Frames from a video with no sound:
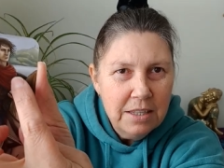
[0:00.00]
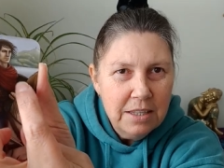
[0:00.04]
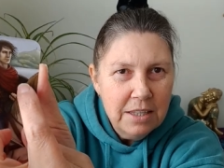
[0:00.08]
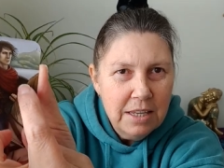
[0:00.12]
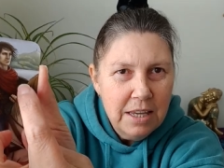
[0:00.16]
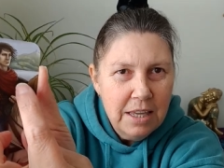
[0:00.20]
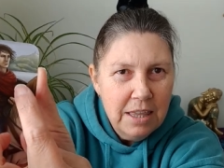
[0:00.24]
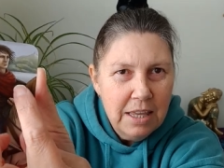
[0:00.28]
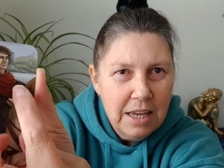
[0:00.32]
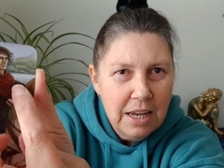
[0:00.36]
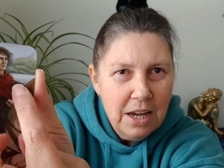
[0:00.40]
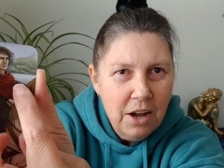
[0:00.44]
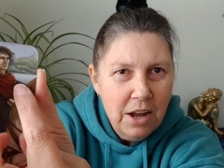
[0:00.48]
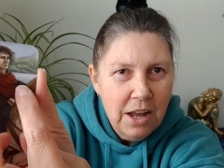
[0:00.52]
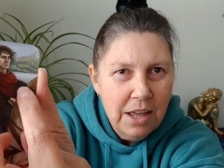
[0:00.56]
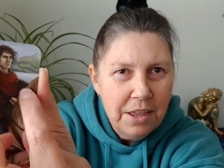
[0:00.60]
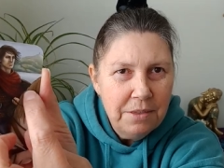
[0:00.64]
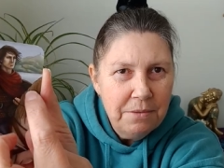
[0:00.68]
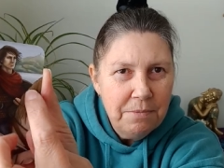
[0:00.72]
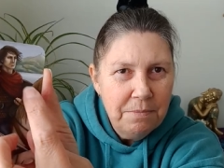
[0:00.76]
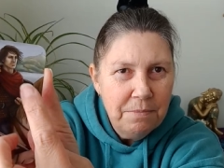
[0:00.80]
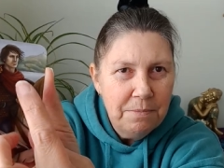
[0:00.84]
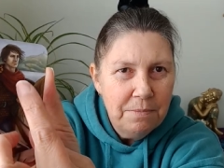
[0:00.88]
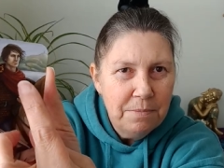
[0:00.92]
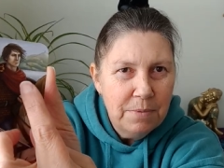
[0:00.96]
See there? I'm
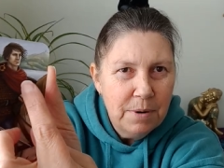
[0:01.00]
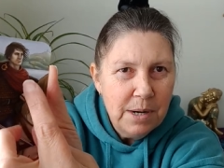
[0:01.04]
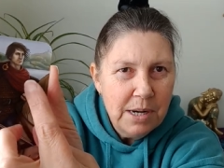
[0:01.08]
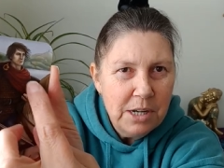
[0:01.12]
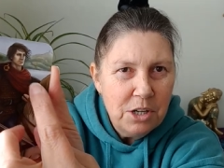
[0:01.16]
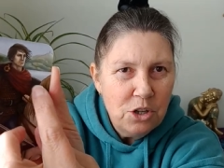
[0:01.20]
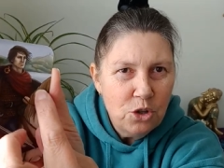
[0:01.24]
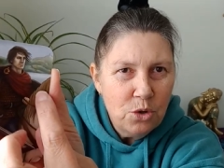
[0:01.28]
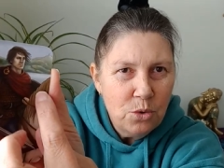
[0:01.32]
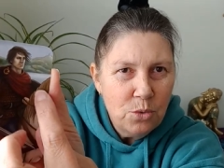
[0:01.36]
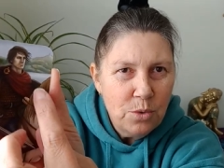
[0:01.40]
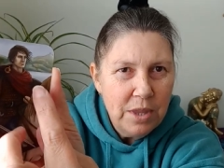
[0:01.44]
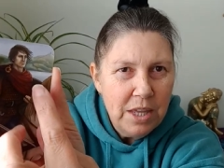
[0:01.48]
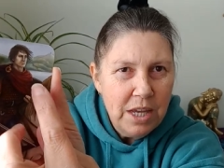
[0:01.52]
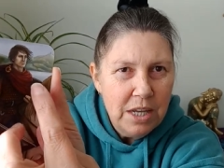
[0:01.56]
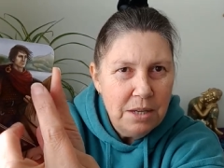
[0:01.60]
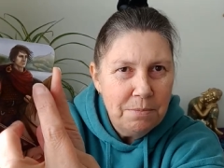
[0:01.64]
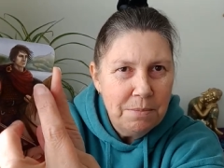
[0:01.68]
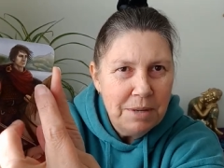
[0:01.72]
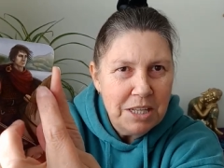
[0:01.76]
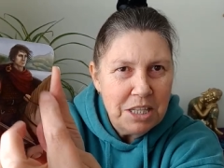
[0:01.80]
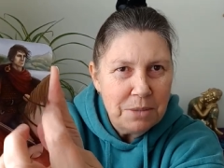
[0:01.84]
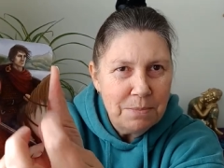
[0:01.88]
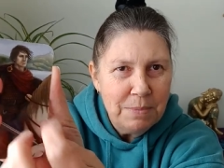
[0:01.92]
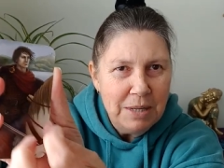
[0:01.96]
pretty sure that
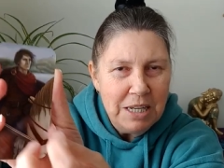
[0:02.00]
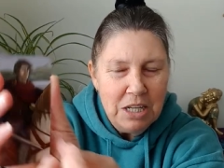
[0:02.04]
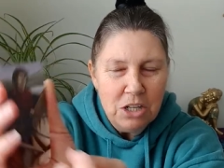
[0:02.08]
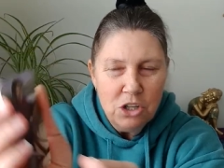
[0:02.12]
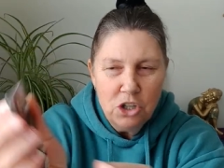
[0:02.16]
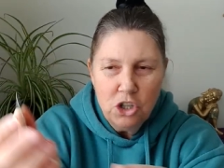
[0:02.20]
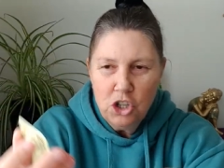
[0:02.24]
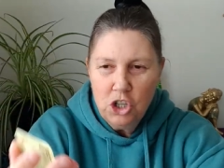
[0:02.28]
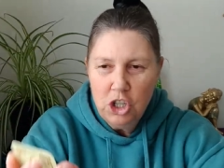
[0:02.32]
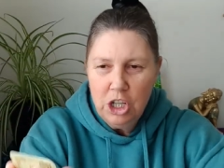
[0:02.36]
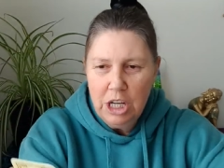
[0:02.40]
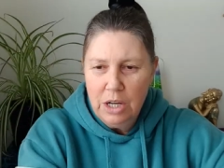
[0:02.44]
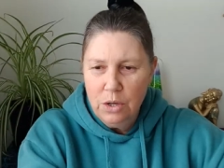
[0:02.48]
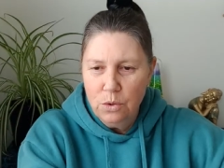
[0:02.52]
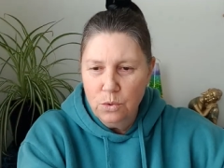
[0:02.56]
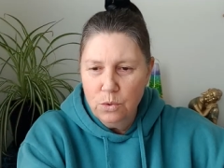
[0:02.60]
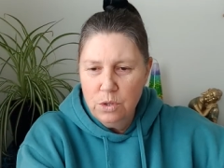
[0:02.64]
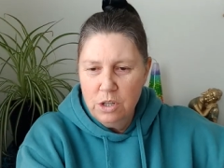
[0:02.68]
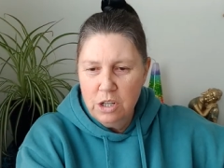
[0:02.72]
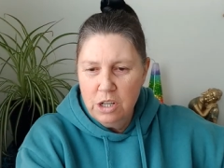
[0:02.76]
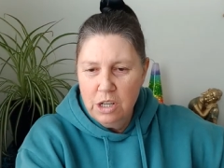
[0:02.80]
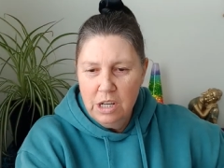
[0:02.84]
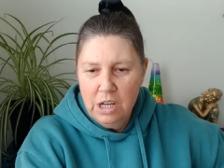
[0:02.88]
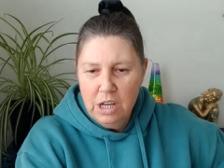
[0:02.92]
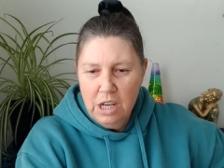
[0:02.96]
must be his shield.